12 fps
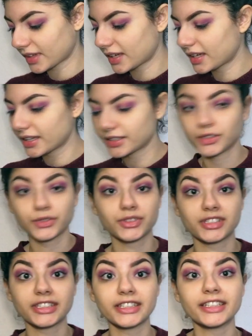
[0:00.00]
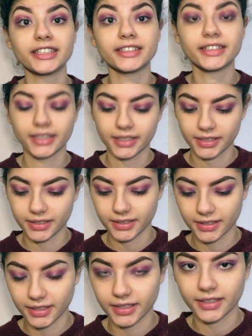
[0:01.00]
and use Eden
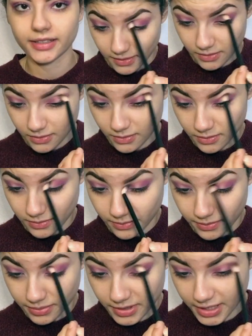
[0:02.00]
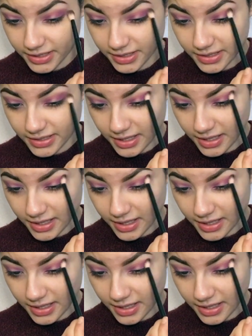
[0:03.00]
again to blend this